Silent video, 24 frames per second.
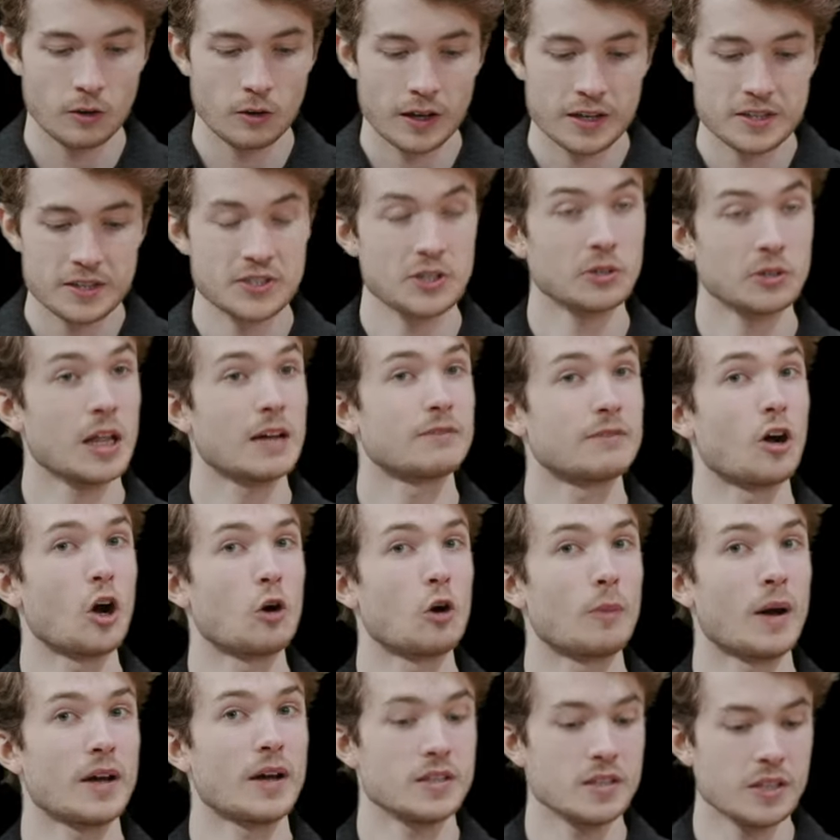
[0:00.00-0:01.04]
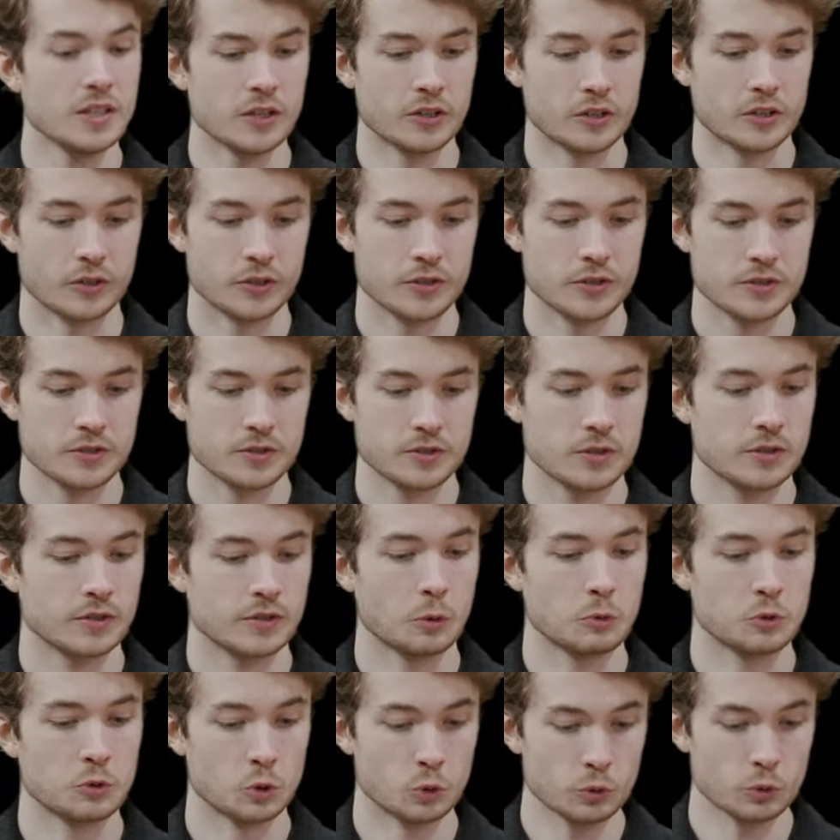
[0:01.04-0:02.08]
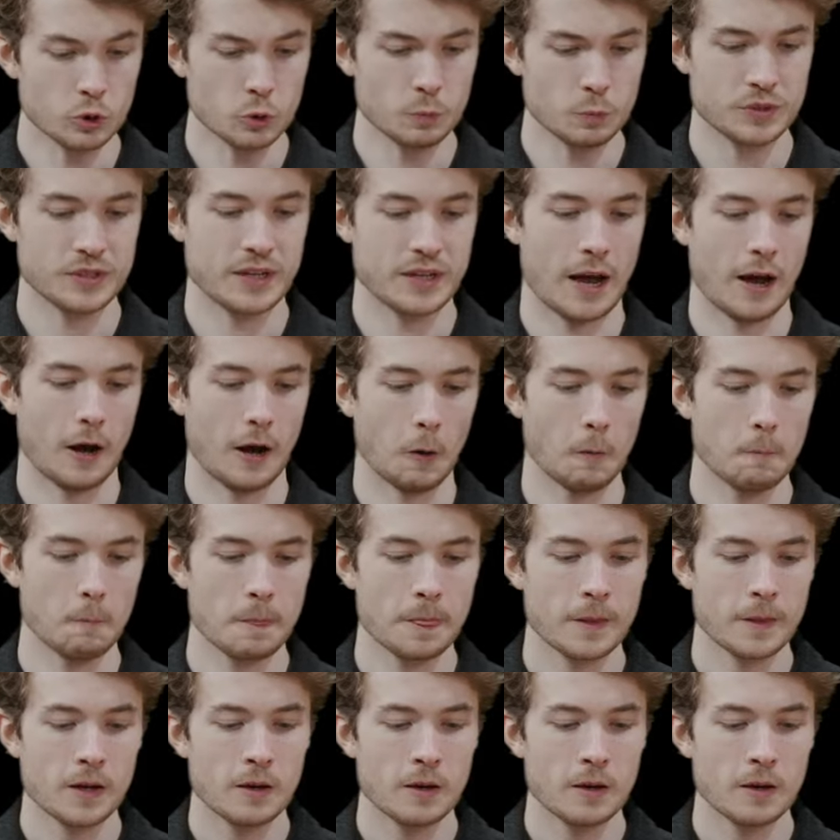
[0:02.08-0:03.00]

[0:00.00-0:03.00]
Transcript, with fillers: I still have all my years, those groups now,